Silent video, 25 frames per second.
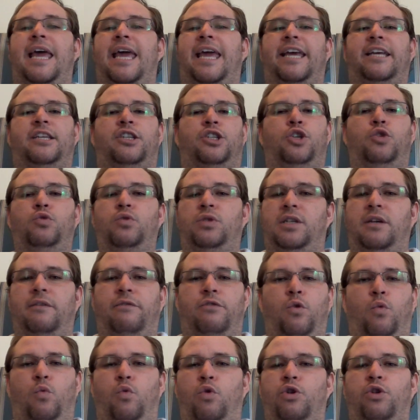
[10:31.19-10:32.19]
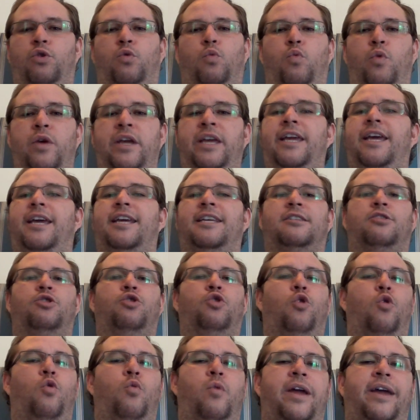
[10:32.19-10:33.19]
His use of the word we is
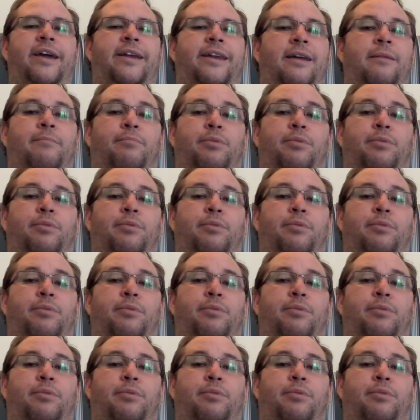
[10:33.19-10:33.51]
no way an